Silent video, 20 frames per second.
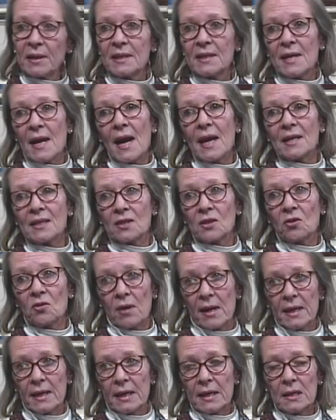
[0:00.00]
tax
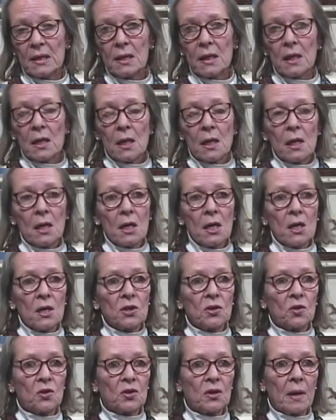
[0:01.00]
credit.
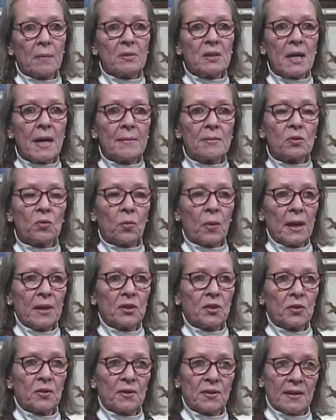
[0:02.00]
So sometimes
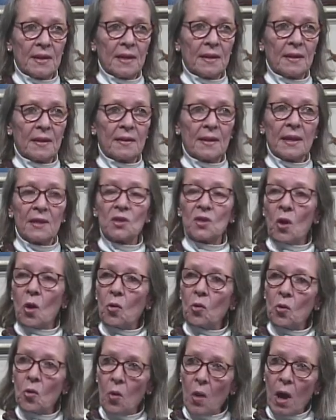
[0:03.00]
renters think that they
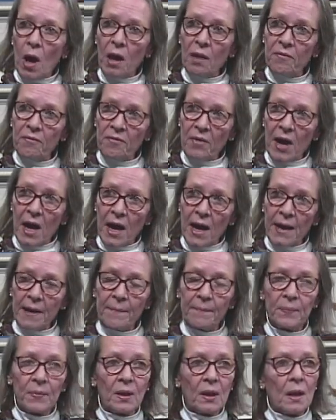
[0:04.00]
don't qualify,
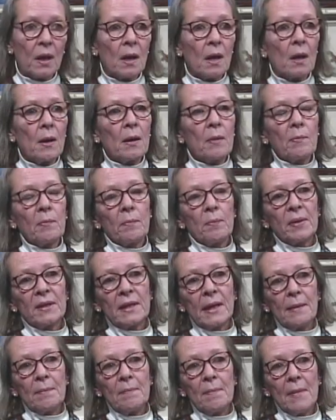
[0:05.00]
but
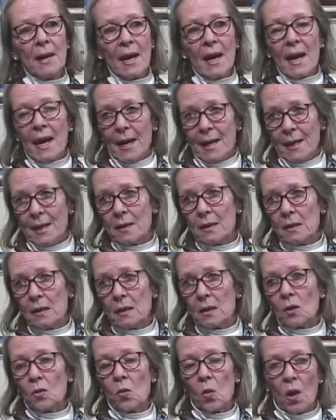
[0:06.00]
they may
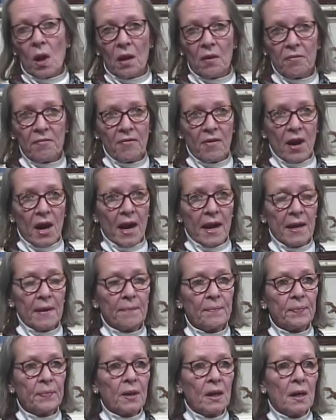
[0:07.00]
qualify
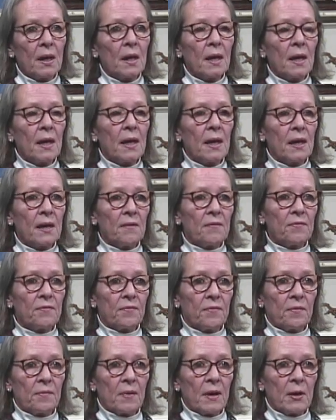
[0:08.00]

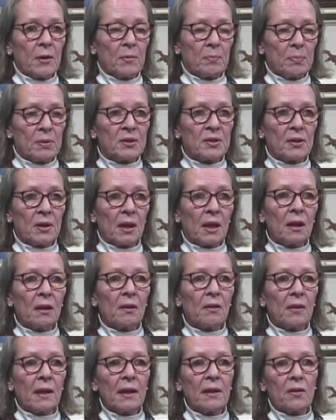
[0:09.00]
if,
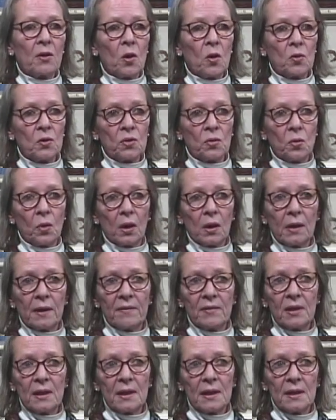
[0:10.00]
particularly those who are
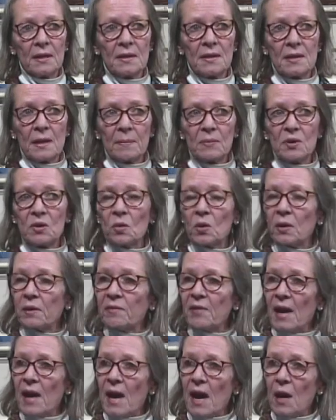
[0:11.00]
living in some sort of
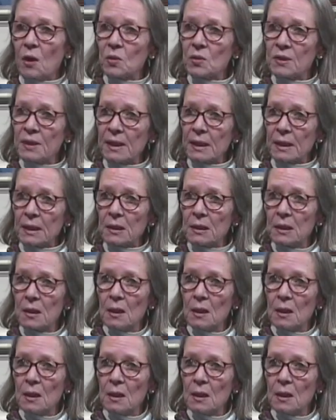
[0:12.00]
housing,